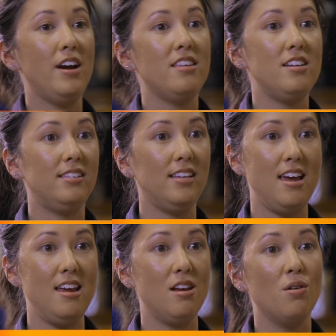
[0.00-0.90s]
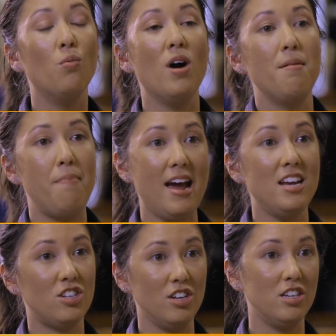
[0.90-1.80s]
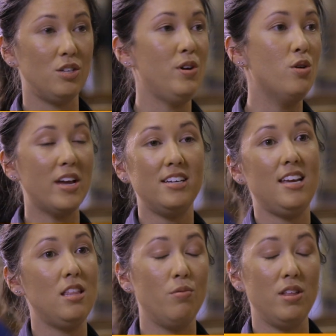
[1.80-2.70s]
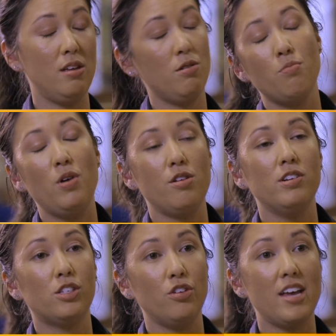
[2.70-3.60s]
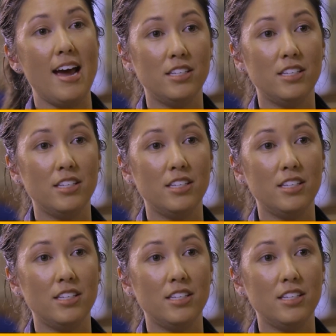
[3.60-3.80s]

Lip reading: the fact that you're seeing one patient, we all get together with it, whether it's through